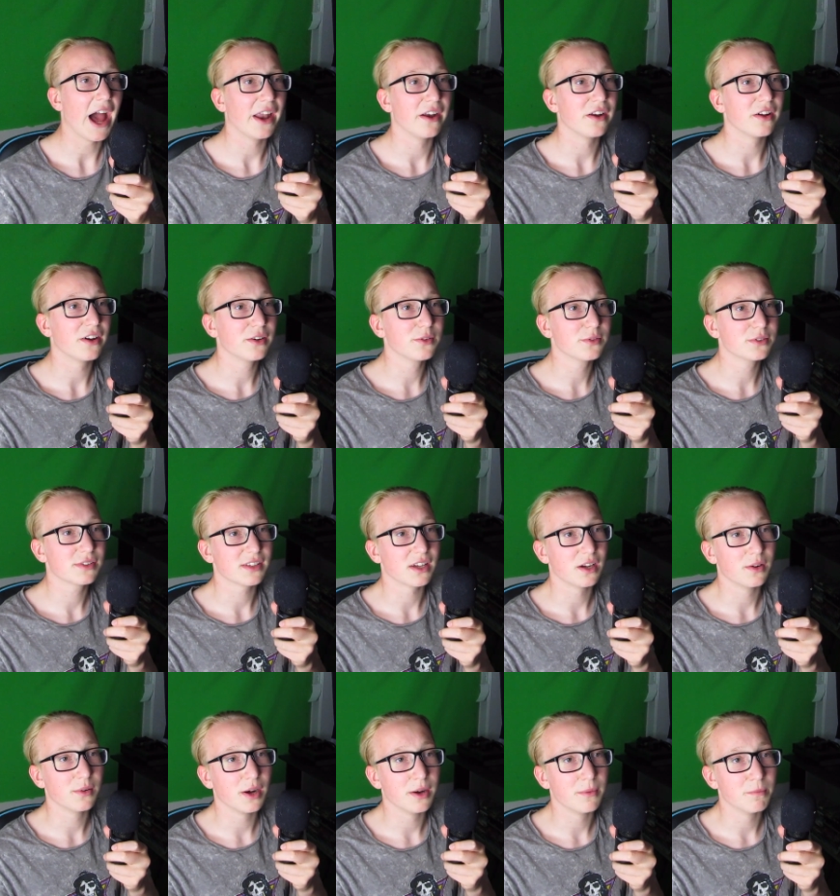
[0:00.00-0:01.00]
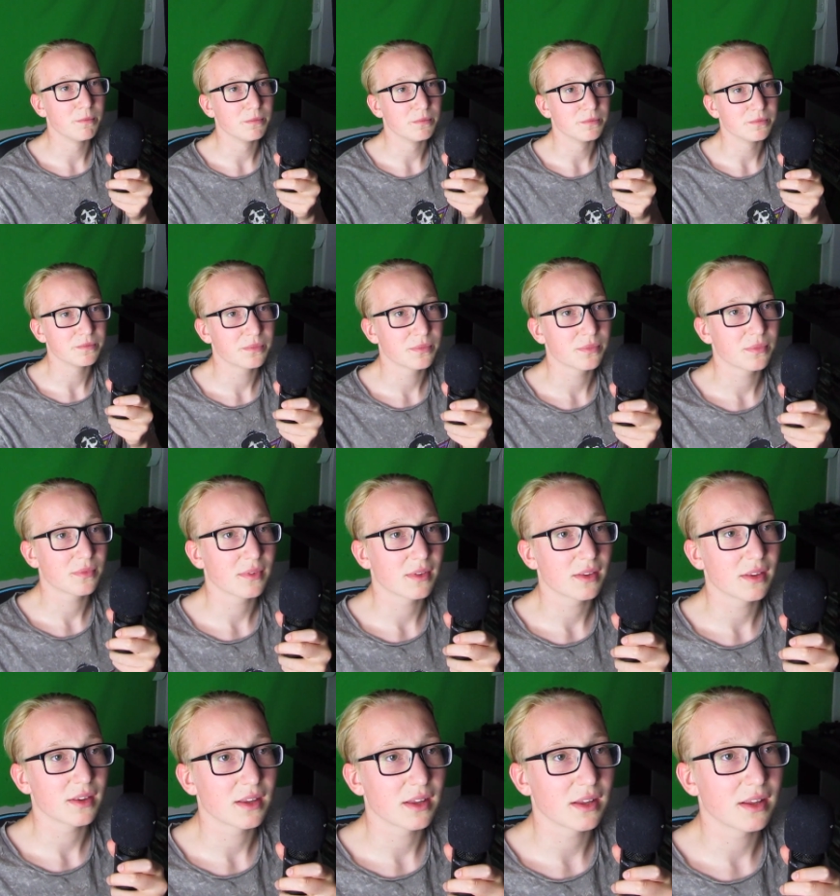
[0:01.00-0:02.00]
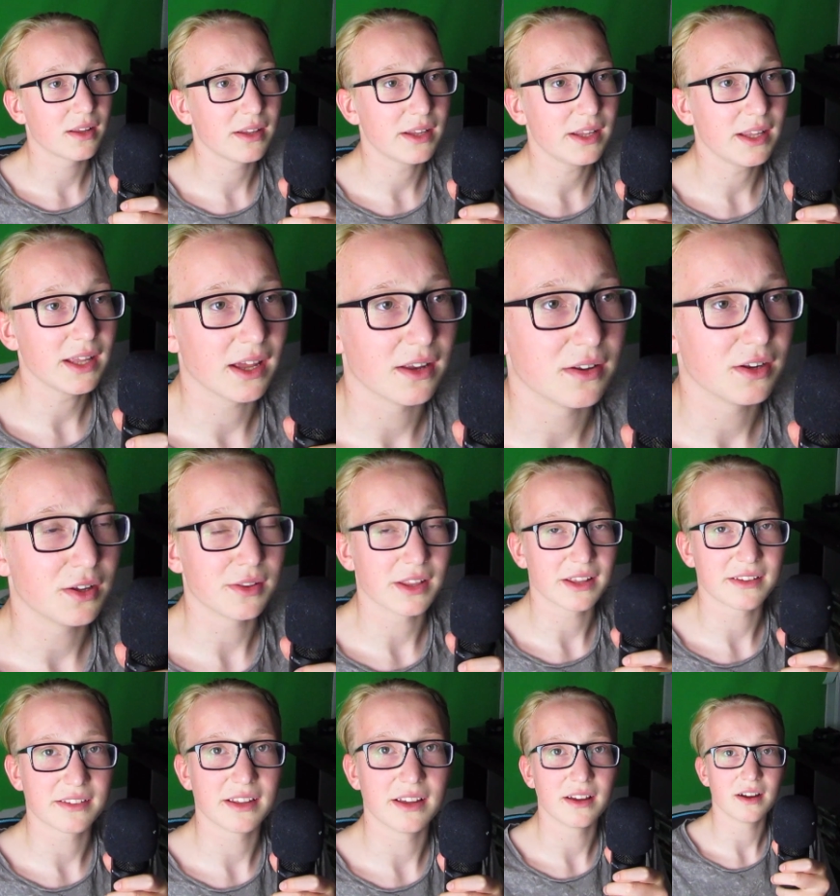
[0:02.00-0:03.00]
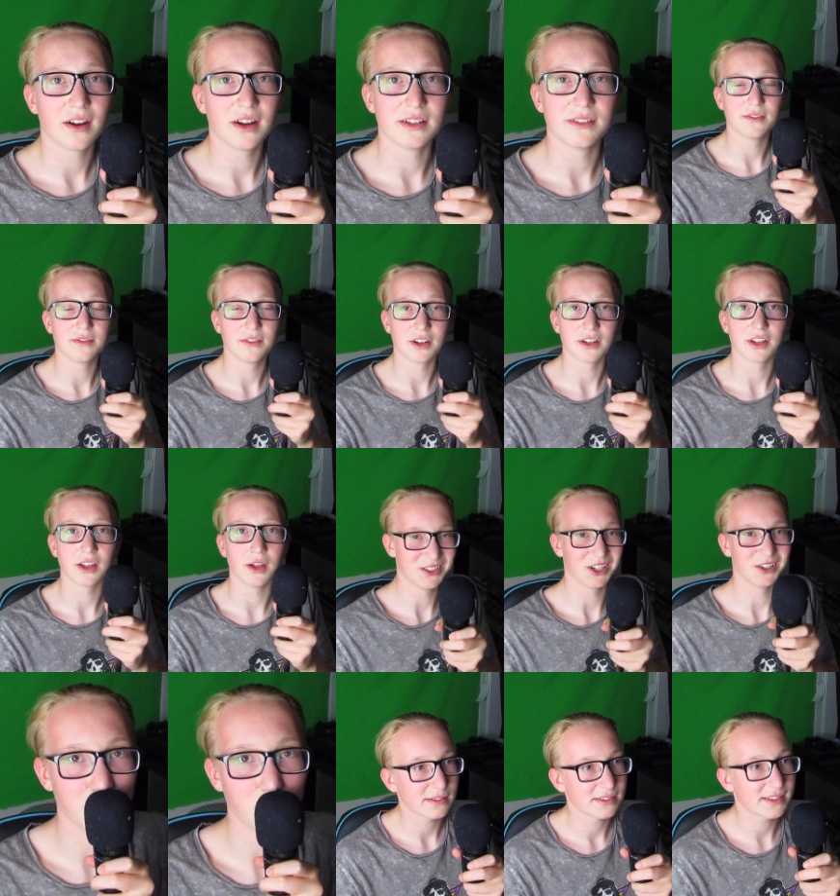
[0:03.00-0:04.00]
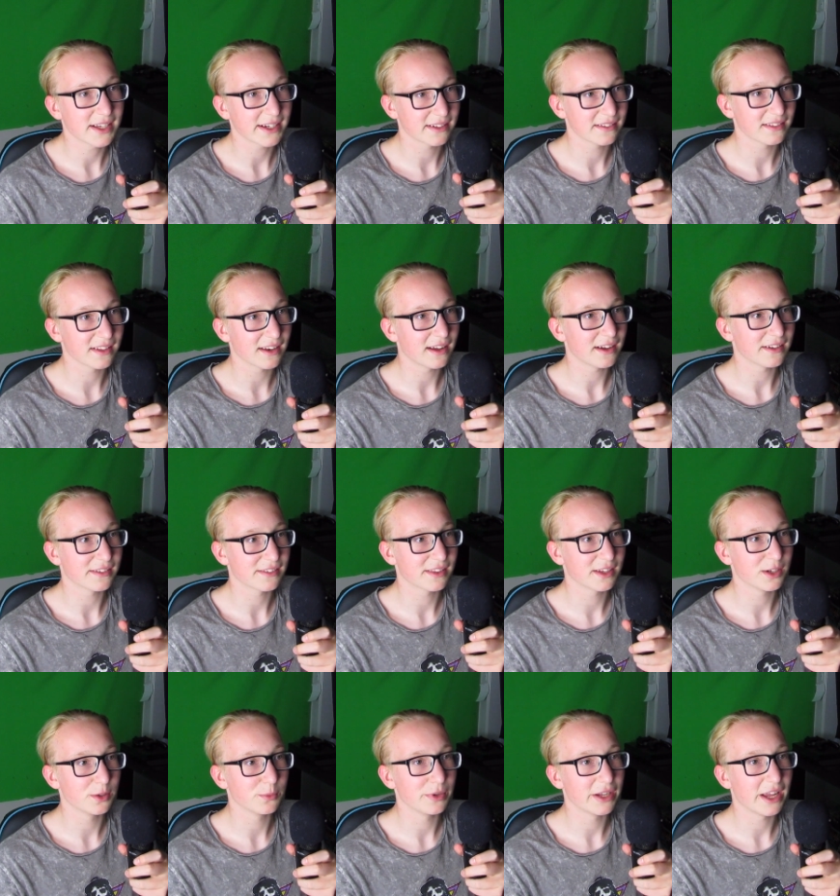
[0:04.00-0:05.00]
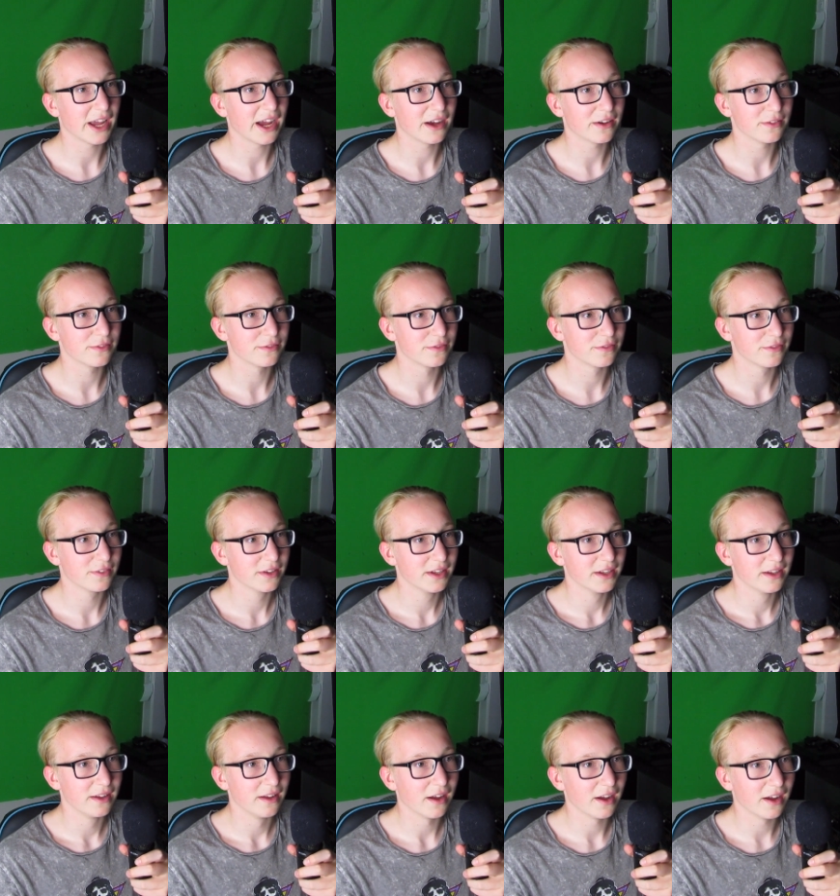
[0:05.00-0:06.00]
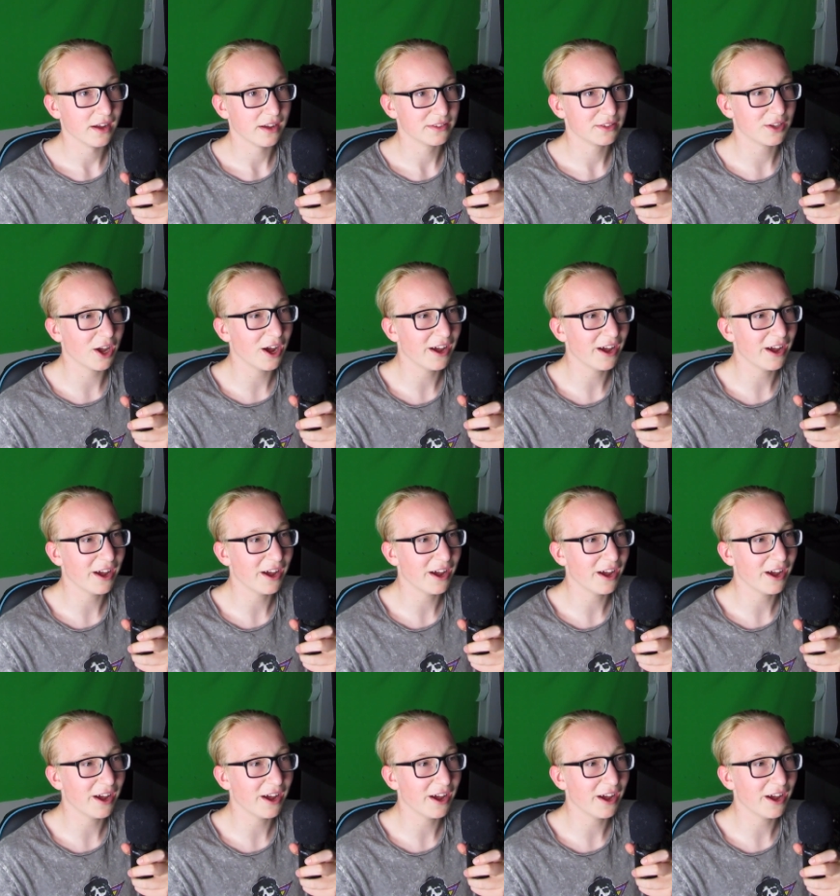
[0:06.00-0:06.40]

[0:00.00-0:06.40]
And I also, um... yeah, no, that's it. I fuck you, joke. Second to last thing we have, a,